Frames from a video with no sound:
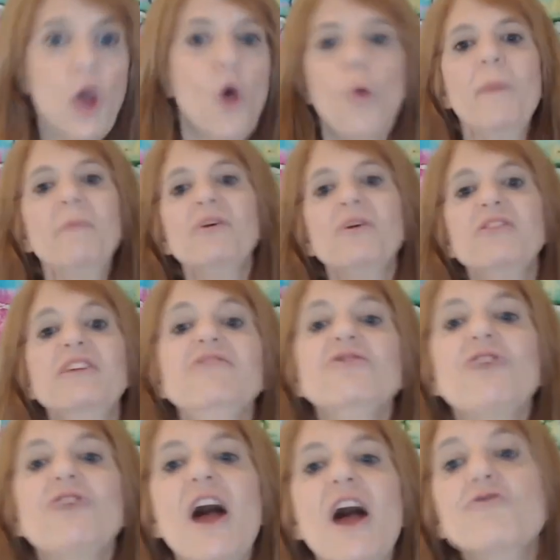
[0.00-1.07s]
When police
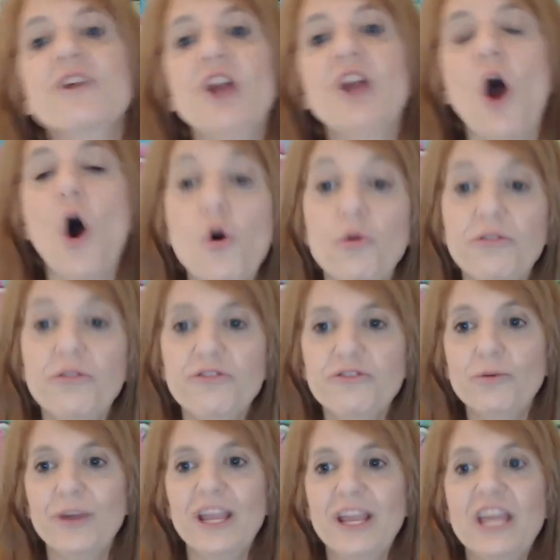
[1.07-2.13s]
are under an oath
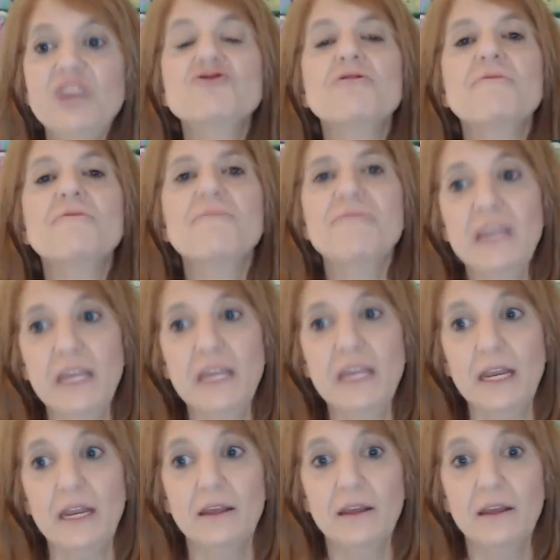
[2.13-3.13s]
to intervene,